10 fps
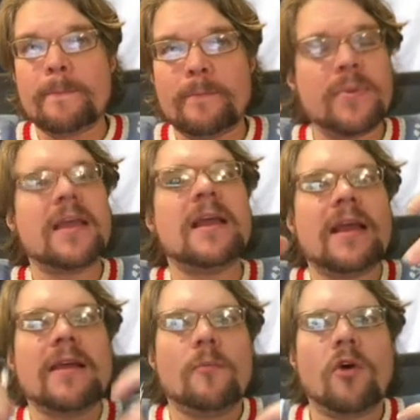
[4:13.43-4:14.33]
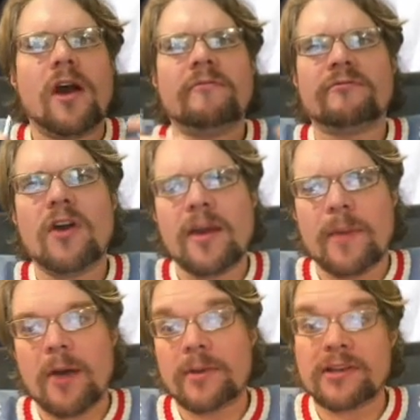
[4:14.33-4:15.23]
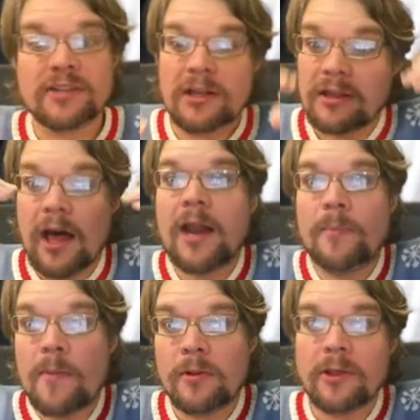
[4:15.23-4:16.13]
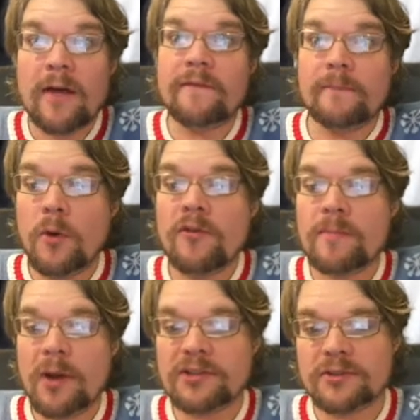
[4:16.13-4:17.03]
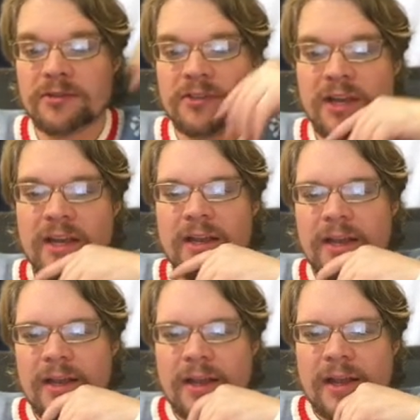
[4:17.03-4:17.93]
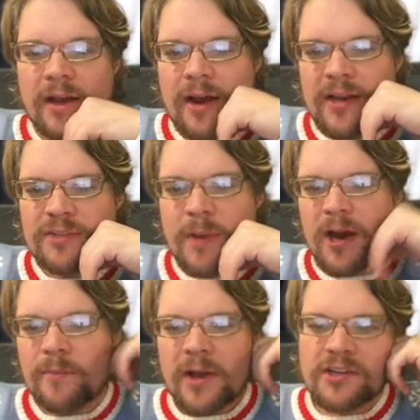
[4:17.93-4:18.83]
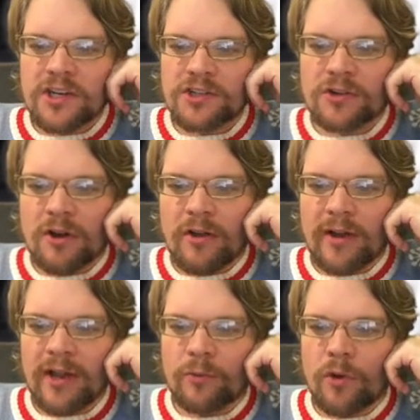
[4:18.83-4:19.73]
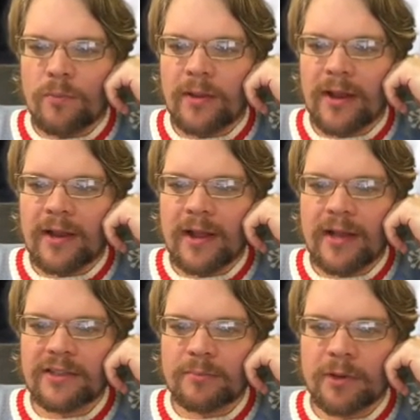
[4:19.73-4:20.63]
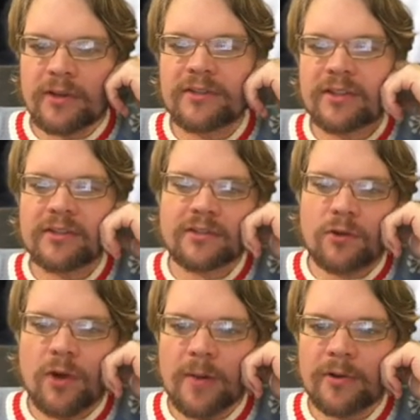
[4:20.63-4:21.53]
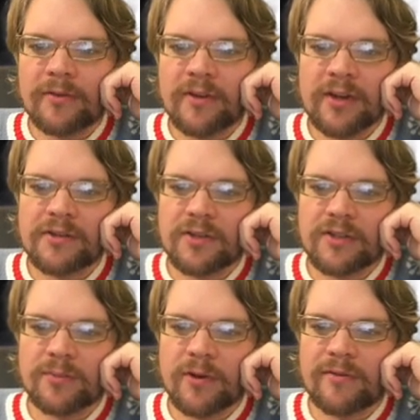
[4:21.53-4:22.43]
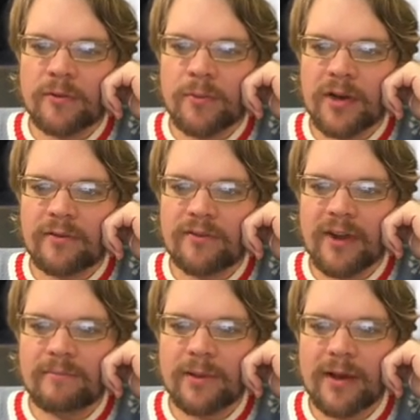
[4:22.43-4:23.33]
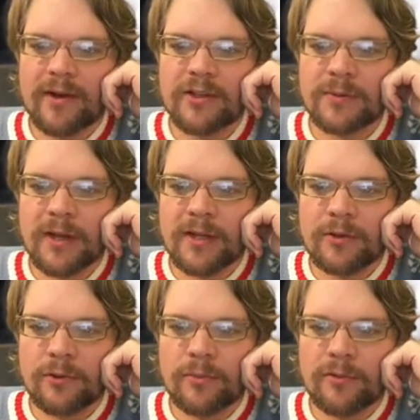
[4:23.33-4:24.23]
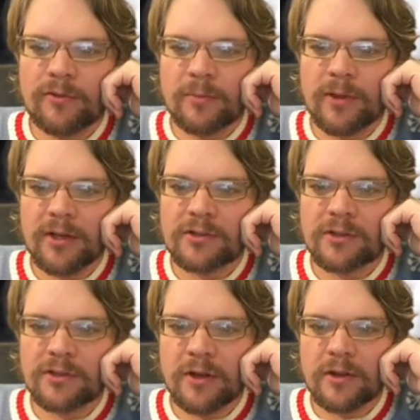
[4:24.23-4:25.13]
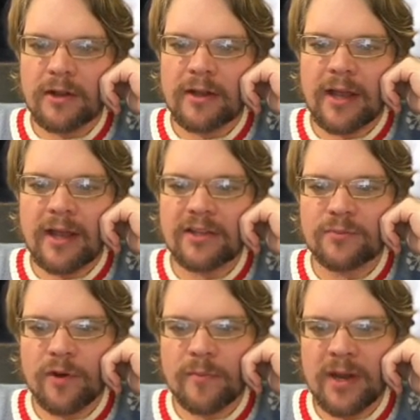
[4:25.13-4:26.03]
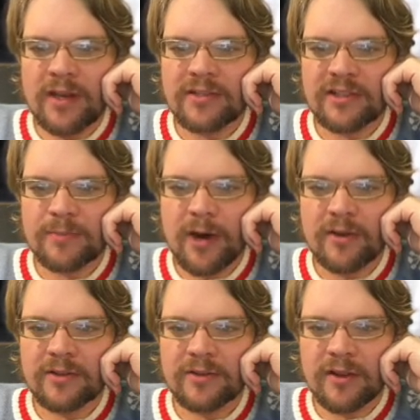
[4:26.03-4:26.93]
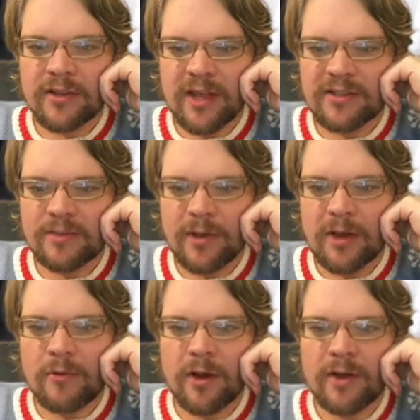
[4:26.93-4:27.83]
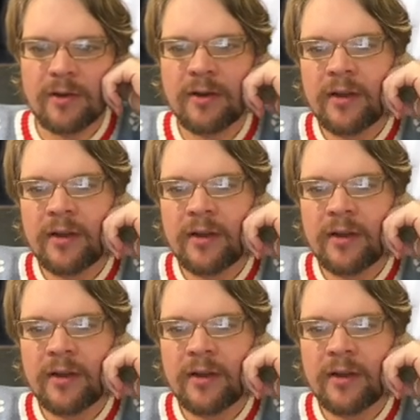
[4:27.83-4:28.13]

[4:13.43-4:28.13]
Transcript: being more upfront about because a lot of people love moving puzzles. All right, inspired by dungeon crawling and role playing classic, Bard Songs is a cooperative dungeon explorer for one to five players. We got the cool moving pictures. Oh, look, hey, it's more minis. Inspire the song, that's the big one.